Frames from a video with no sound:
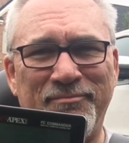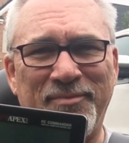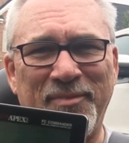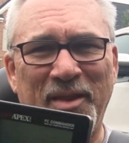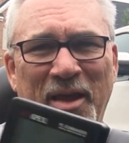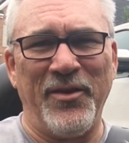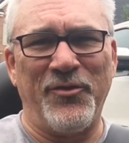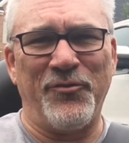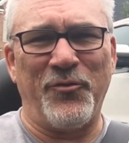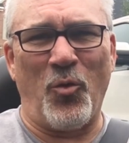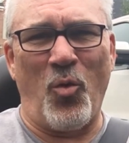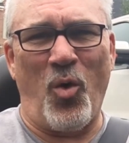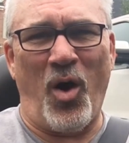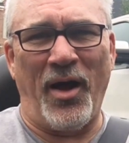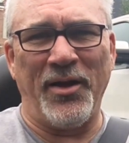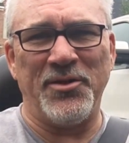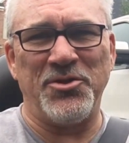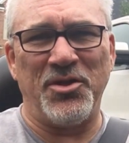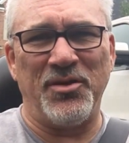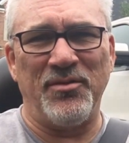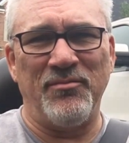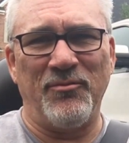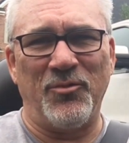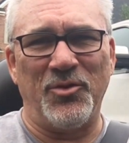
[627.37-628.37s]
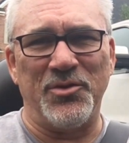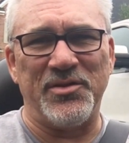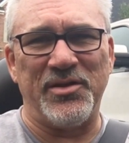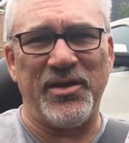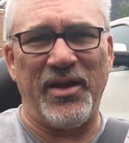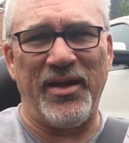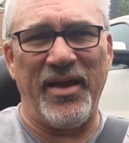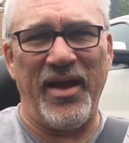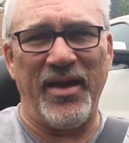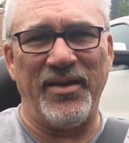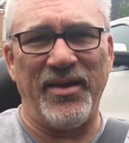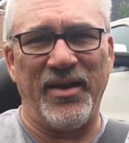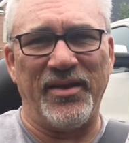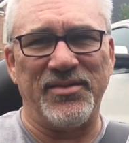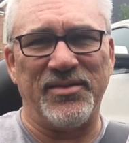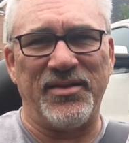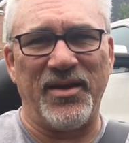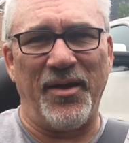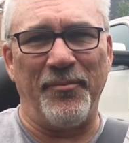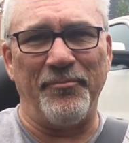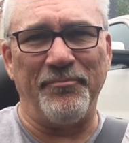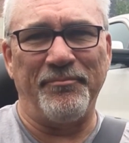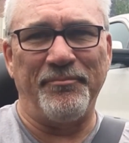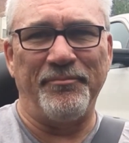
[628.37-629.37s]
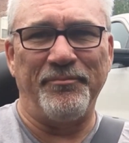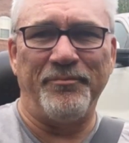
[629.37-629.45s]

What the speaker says: Thanks for watching. We'll see you again next time.